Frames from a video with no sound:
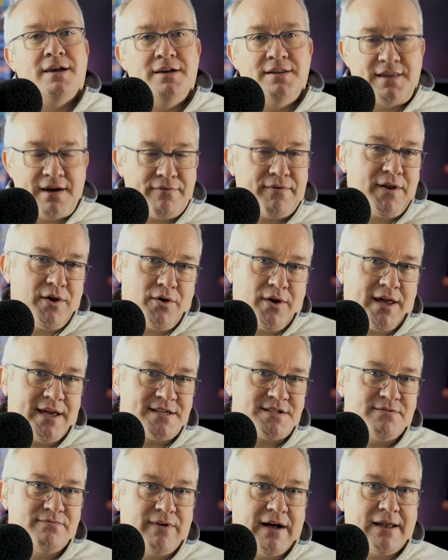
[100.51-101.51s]
you're definitely going to
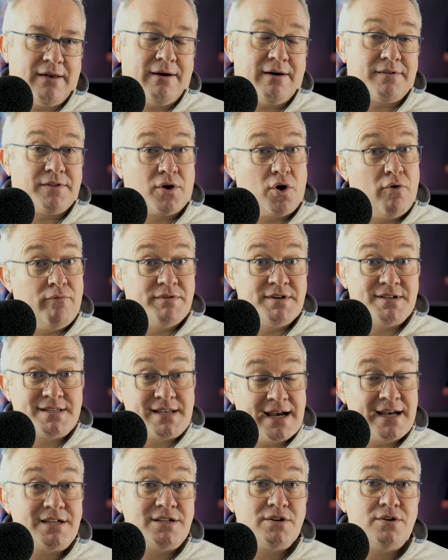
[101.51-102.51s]
get some value out of the
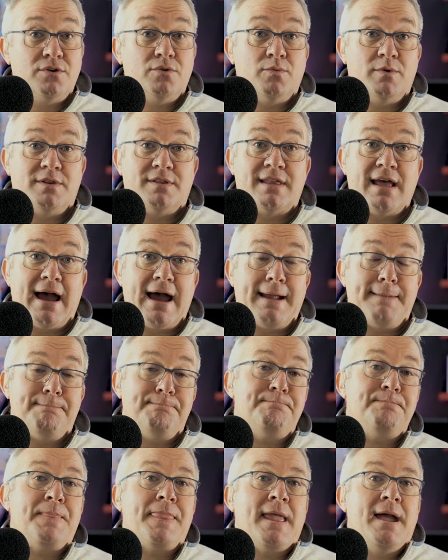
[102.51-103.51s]
conversation with
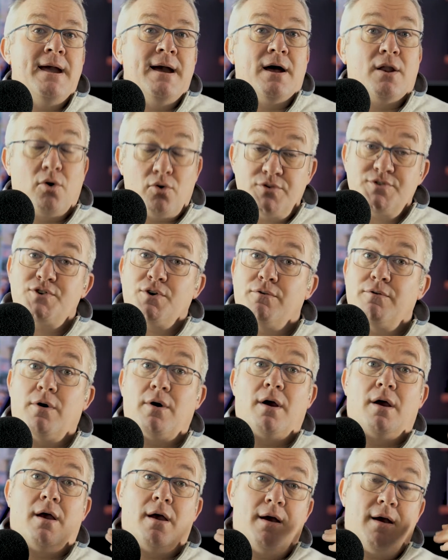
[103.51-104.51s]
Dan and
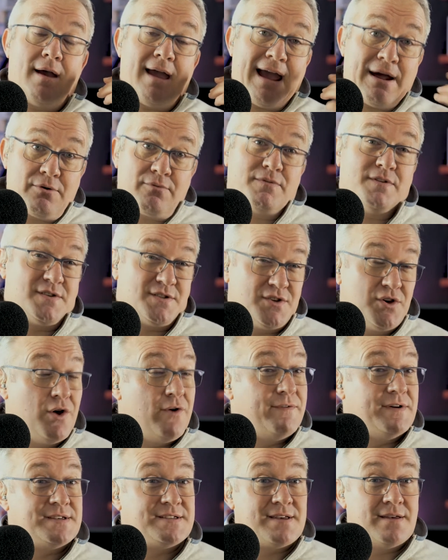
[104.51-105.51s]
also out of the
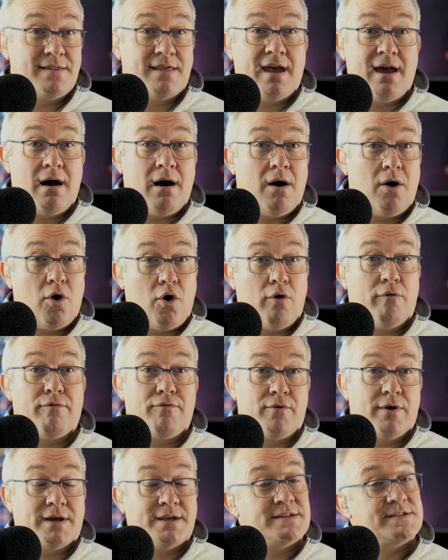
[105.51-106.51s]
service that they are
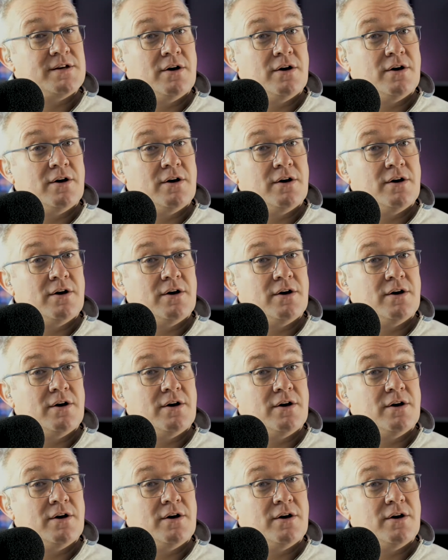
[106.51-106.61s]
offering.